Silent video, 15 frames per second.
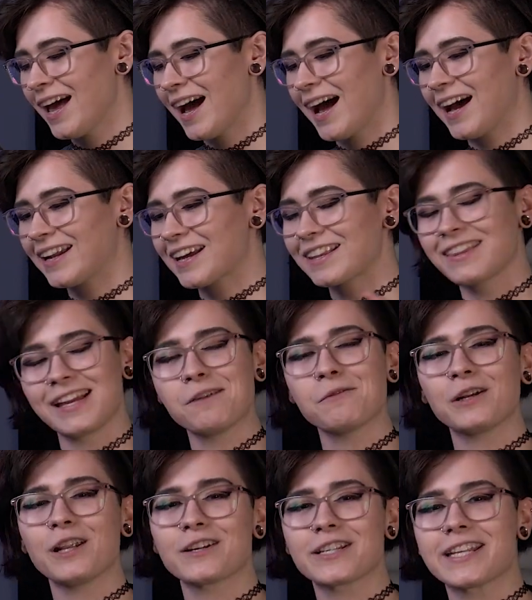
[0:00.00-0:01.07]
And I think
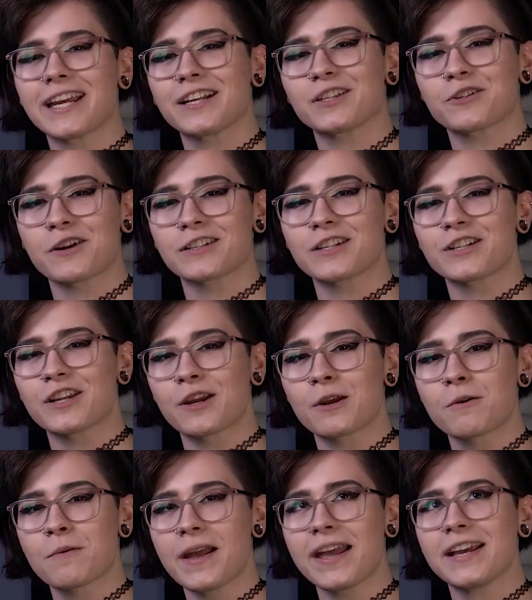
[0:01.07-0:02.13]
what Logitech is trying to
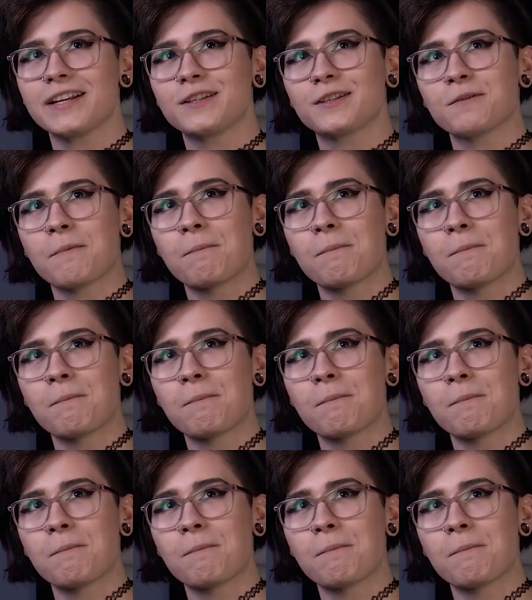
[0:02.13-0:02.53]
do is